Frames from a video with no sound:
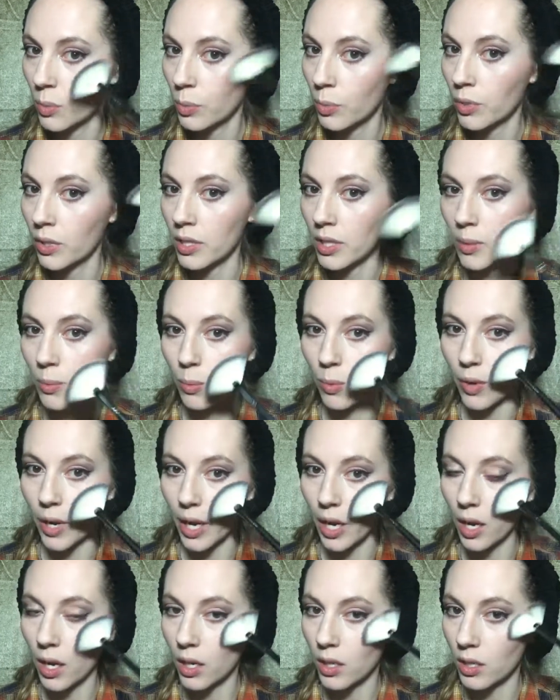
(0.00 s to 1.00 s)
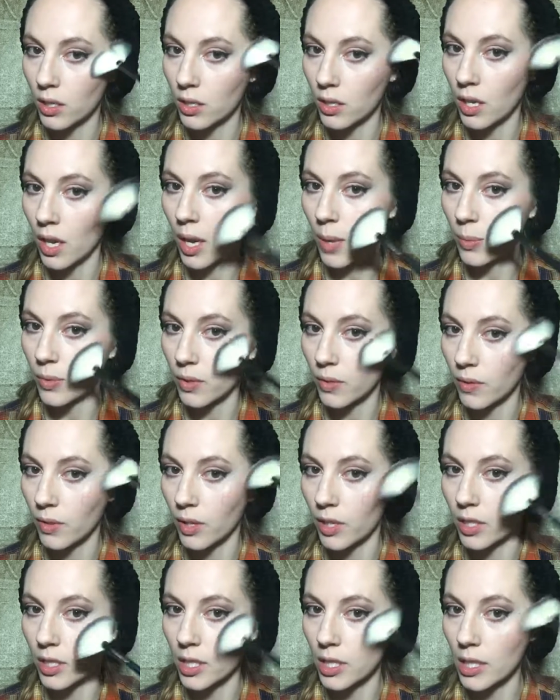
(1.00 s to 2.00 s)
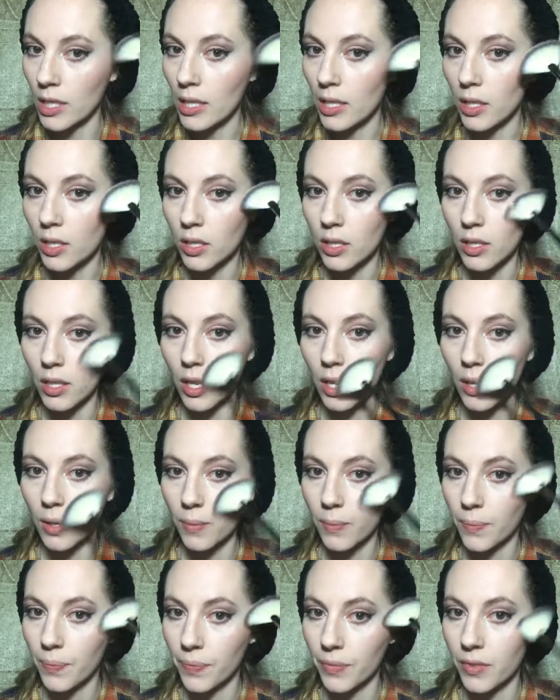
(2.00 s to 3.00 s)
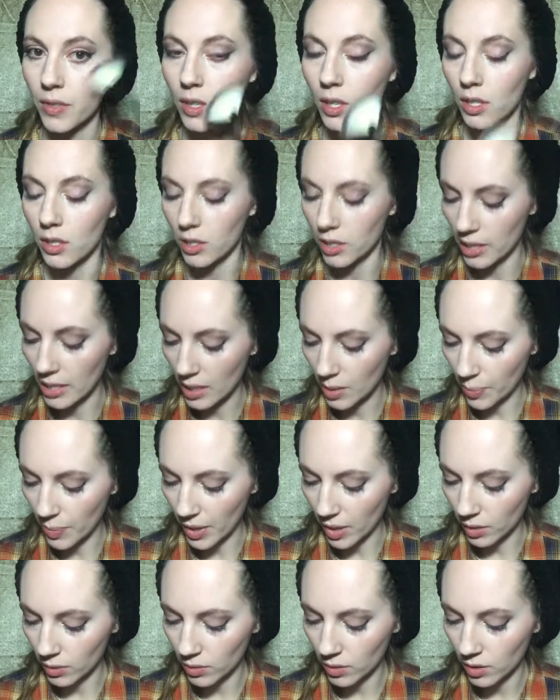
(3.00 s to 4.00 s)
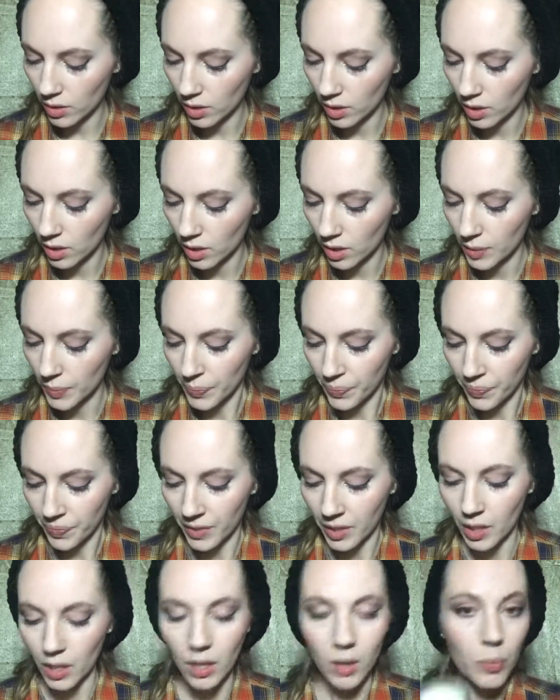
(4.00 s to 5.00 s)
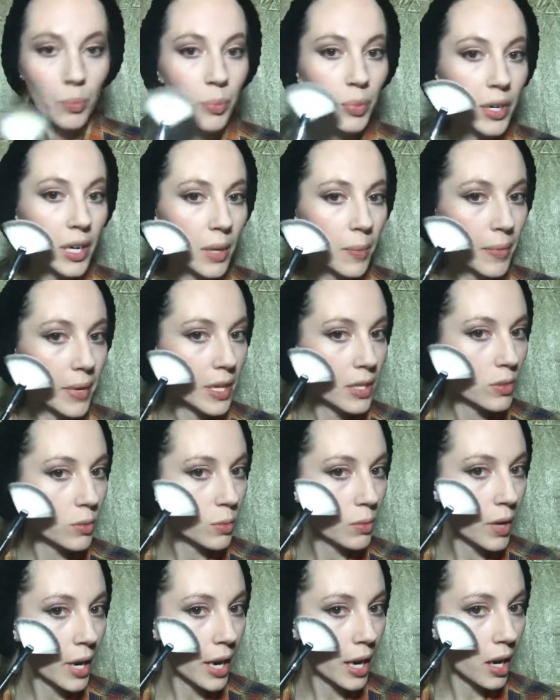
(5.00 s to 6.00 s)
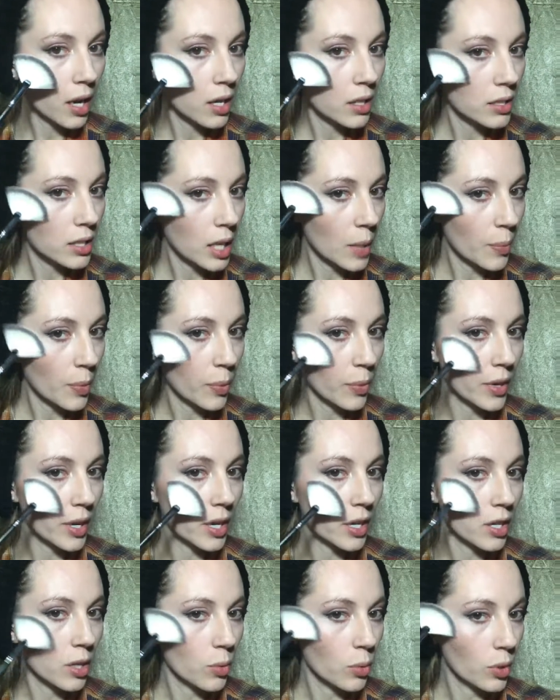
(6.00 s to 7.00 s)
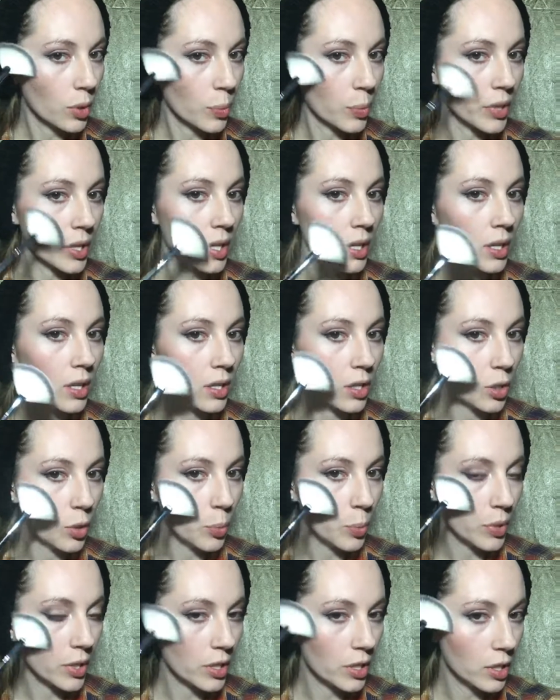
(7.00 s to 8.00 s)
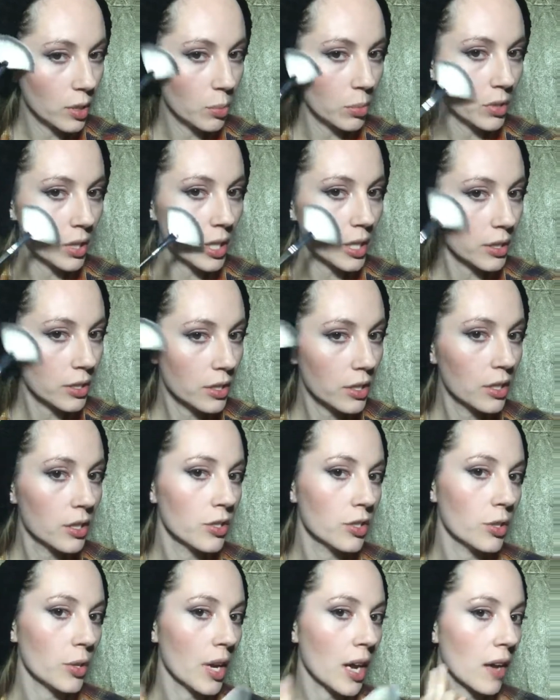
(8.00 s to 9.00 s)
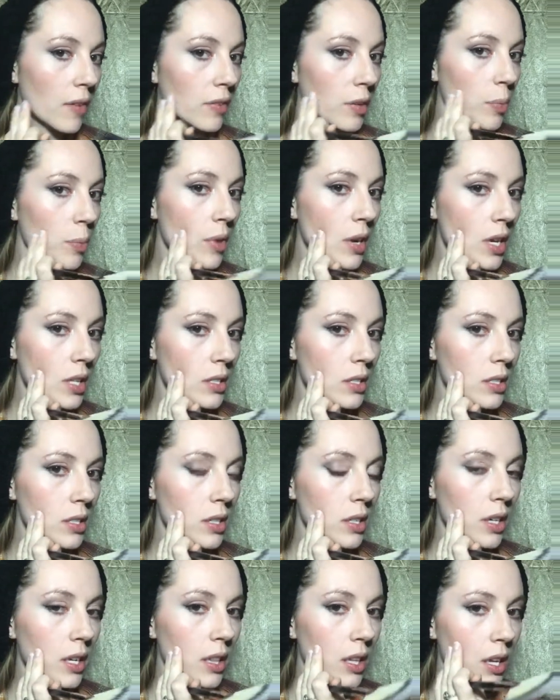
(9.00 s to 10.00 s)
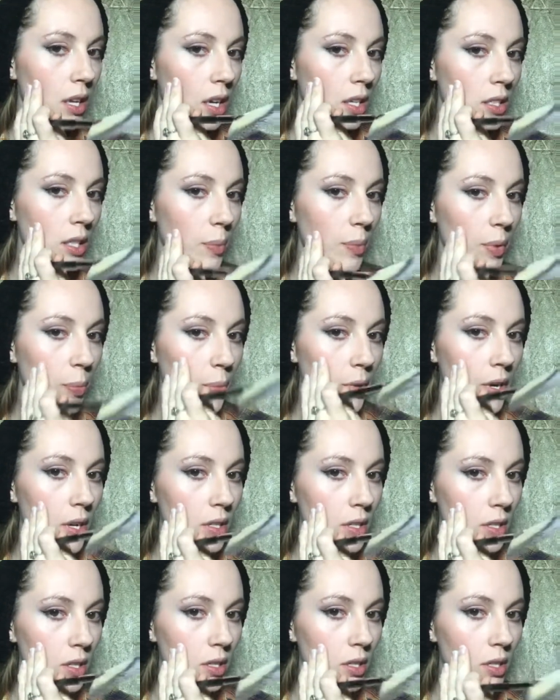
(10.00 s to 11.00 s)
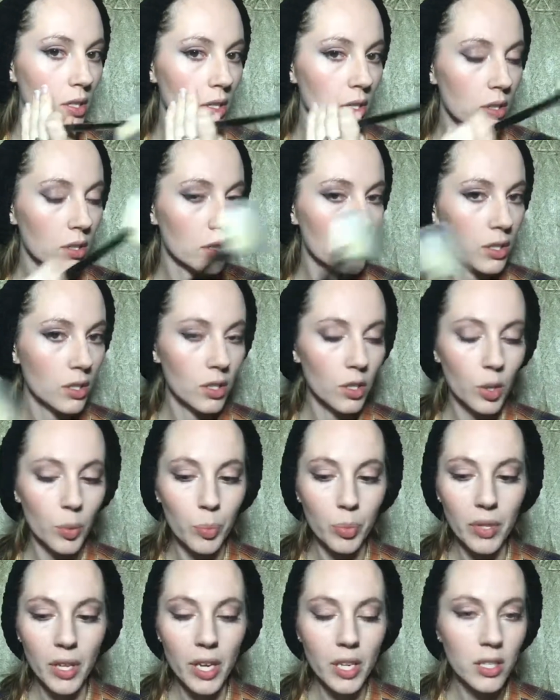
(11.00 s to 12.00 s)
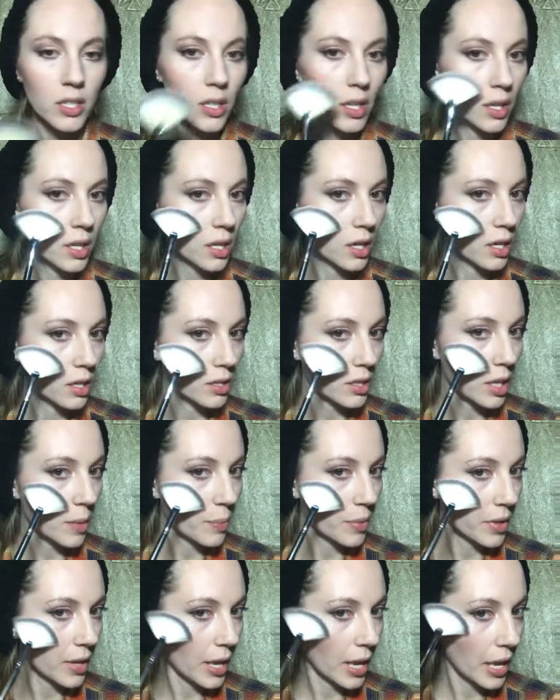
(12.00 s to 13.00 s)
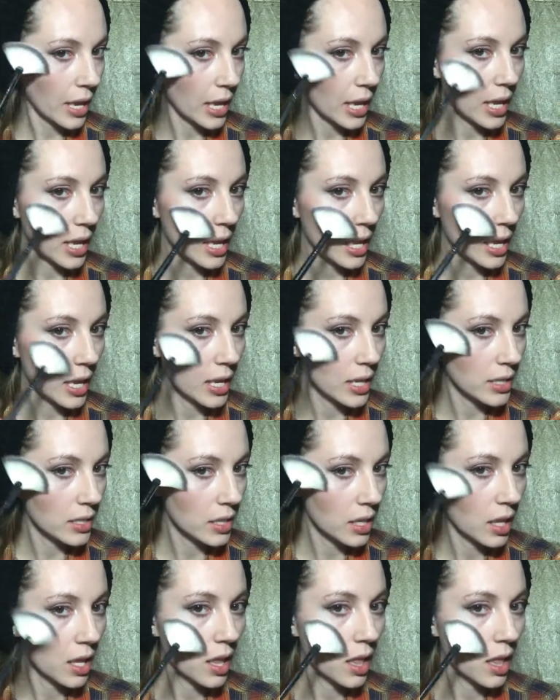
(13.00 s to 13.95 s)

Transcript: put some right on the tops of our cheeks there, our cheekbones. Pretty much right on top of where you put your blush. So you have your bronzer, and then on top of your bronzer is your blush, and then on top of that is